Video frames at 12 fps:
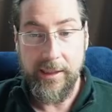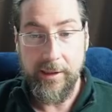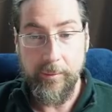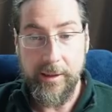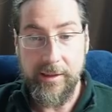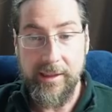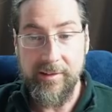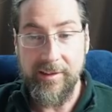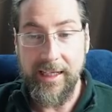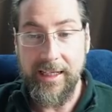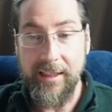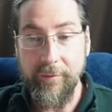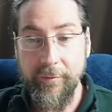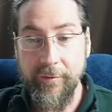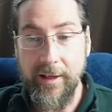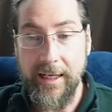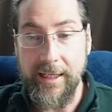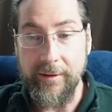kilowatt, hits
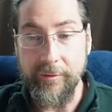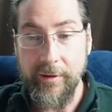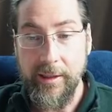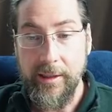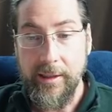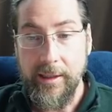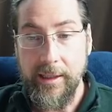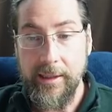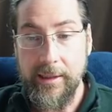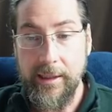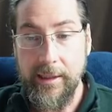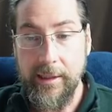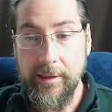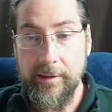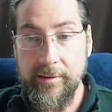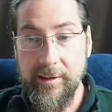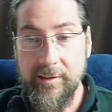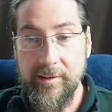85, and here
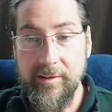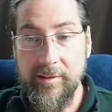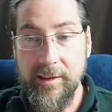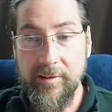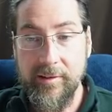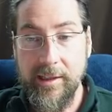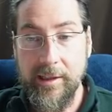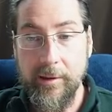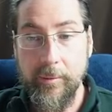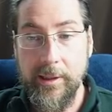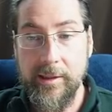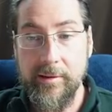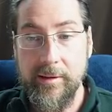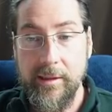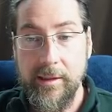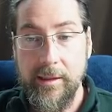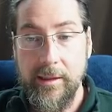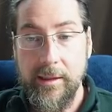66 kilowatt.
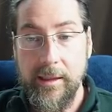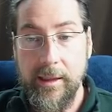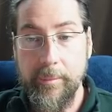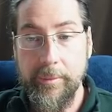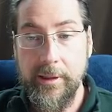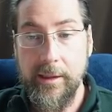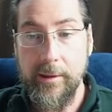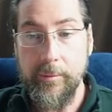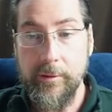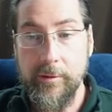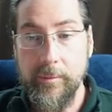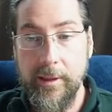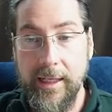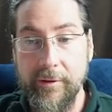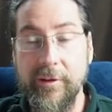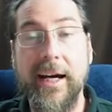Up here, what do we have?